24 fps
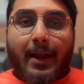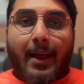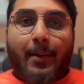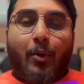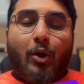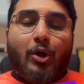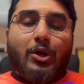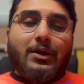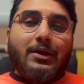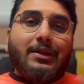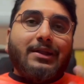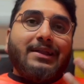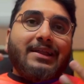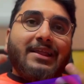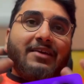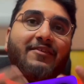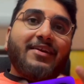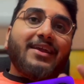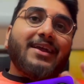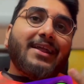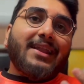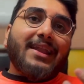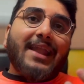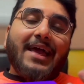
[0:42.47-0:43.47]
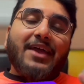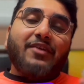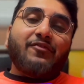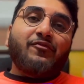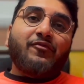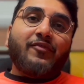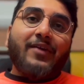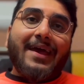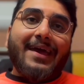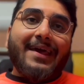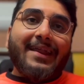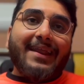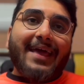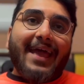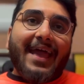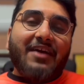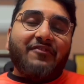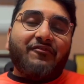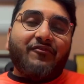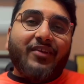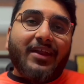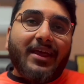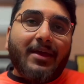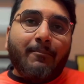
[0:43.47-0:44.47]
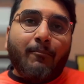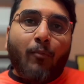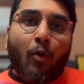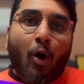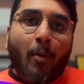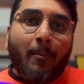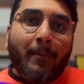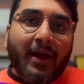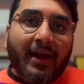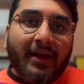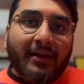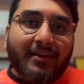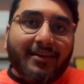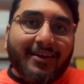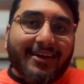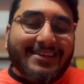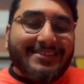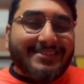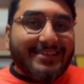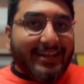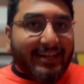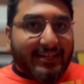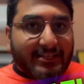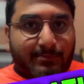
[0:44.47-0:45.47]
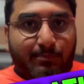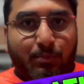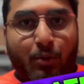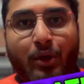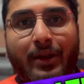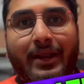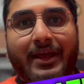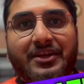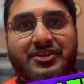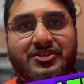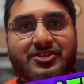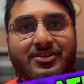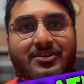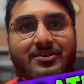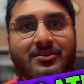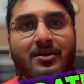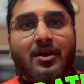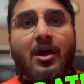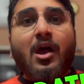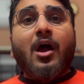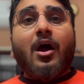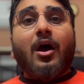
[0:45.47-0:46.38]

about living a life where every moment is an exploration